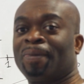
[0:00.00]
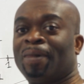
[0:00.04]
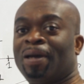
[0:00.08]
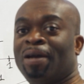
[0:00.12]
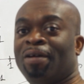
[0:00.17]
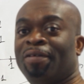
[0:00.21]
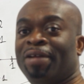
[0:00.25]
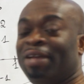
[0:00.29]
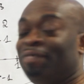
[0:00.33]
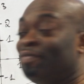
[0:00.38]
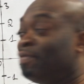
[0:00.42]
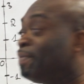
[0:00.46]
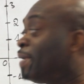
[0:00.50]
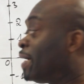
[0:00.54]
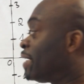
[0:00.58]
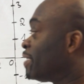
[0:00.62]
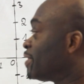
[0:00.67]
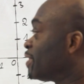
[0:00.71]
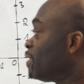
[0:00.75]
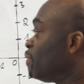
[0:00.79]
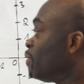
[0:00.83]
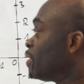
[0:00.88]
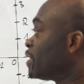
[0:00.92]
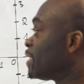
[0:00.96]
All right, everybody
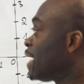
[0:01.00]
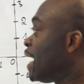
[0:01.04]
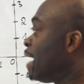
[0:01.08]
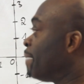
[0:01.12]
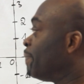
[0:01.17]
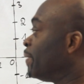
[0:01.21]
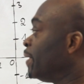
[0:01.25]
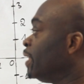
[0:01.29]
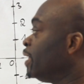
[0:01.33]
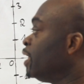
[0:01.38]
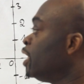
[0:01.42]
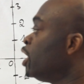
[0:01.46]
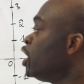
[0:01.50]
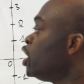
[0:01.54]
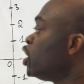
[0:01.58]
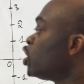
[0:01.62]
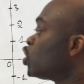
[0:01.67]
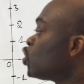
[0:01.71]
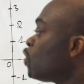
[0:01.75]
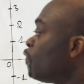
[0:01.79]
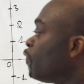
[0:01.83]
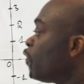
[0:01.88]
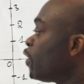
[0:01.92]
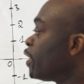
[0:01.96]
see what's happening?
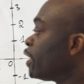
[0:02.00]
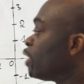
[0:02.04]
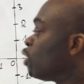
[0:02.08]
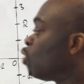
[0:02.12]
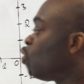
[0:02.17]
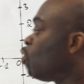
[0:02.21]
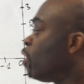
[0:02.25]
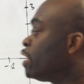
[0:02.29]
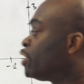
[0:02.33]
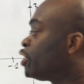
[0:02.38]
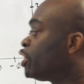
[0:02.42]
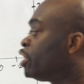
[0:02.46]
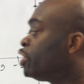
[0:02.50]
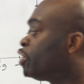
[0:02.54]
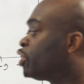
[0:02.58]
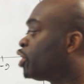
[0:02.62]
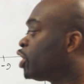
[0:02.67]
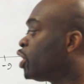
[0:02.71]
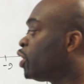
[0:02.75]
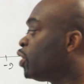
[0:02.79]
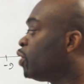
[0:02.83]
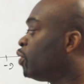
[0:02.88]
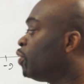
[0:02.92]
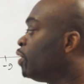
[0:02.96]
So for equation
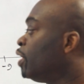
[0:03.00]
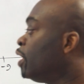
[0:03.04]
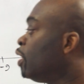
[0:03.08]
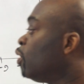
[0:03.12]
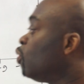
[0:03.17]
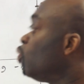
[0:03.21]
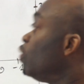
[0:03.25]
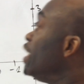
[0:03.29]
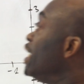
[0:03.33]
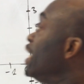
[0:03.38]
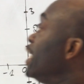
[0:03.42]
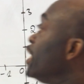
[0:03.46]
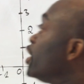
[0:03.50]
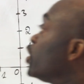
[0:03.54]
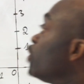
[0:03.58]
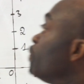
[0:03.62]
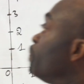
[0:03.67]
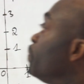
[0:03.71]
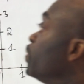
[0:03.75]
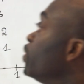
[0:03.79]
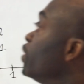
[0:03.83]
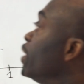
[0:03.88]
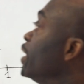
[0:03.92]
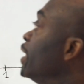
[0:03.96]
2, we need to
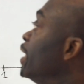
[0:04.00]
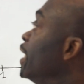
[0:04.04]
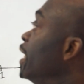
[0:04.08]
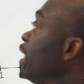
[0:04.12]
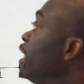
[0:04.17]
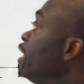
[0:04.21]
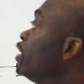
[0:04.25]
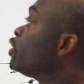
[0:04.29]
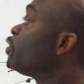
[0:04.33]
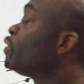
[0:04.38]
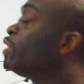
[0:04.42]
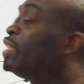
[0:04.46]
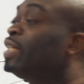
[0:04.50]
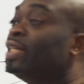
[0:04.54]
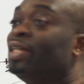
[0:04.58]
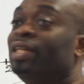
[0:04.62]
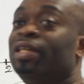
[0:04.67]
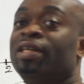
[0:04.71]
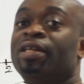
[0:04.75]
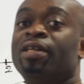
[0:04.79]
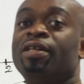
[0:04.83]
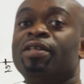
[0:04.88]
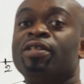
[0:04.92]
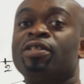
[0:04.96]
put it into
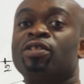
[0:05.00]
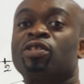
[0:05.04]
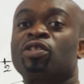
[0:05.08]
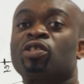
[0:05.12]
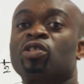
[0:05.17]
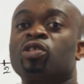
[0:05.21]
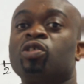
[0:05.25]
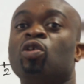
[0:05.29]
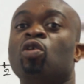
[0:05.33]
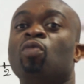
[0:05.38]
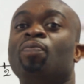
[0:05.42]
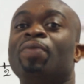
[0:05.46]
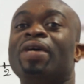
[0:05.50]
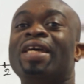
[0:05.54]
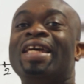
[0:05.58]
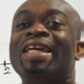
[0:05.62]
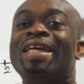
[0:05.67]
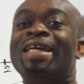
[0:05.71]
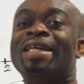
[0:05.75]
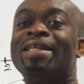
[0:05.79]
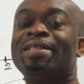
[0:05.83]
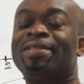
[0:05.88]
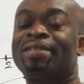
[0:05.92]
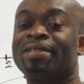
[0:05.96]
the
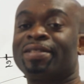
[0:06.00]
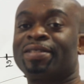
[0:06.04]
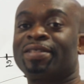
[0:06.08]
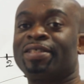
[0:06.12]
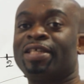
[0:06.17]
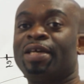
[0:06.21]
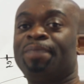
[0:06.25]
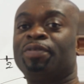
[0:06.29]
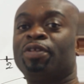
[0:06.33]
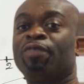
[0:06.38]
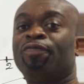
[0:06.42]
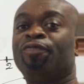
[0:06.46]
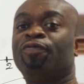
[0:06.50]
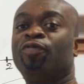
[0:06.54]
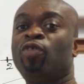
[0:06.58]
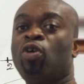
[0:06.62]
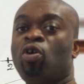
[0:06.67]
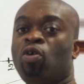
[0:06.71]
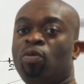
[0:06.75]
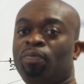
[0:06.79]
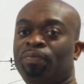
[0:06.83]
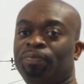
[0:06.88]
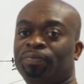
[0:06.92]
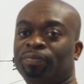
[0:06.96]
slope-interceptor
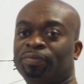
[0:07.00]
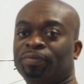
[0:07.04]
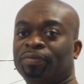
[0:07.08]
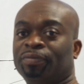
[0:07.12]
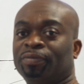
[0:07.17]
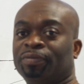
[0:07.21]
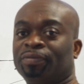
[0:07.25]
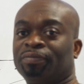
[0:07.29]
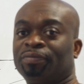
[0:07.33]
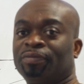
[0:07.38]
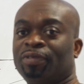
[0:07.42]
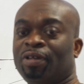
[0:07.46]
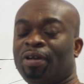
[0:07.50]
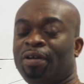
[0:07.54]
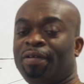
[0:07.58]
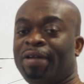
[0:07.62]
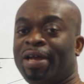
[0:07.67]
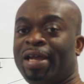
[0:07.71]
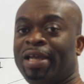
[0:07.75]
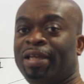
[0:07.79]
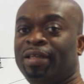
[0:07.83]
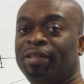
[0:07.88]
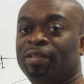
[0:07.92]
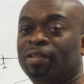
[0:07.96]
form. All
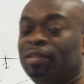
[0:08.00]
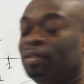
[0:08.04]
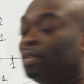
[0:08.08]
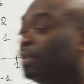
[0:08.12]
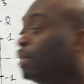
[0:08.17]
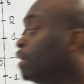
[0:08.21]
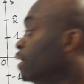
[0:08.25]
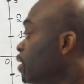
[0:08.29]
right?